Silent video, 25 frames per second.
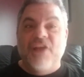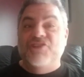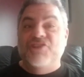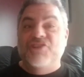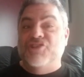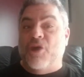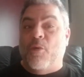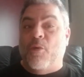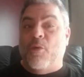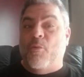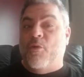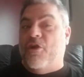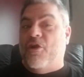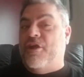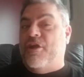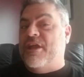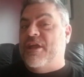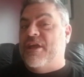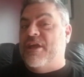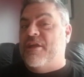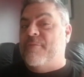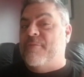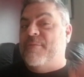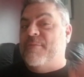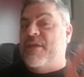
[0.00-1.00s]
Don't worry,
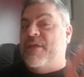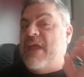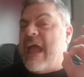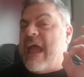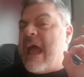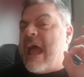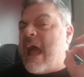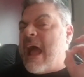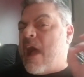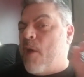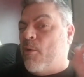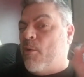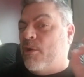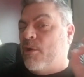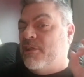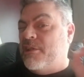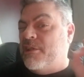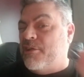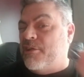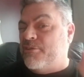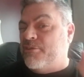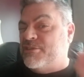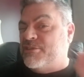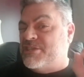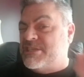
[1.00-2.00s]
it'll be our
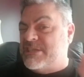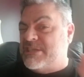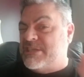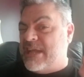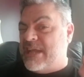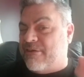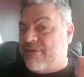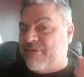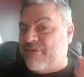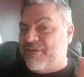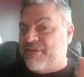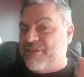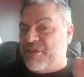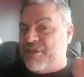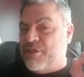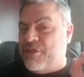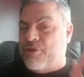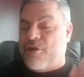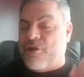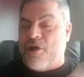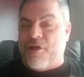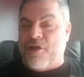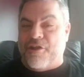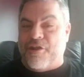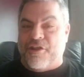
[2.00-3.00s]
little secret that you
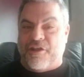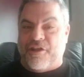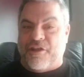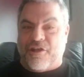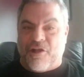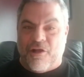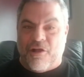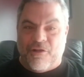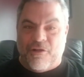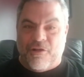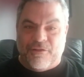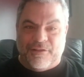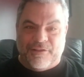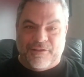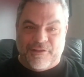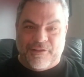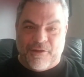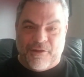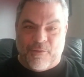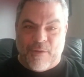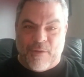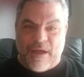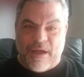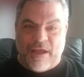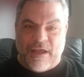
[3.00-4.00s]
called it a cult a
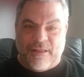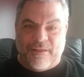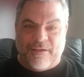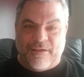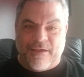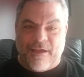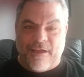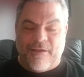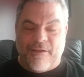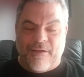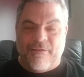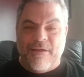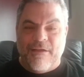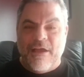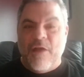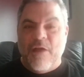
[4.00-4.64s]
little while ago.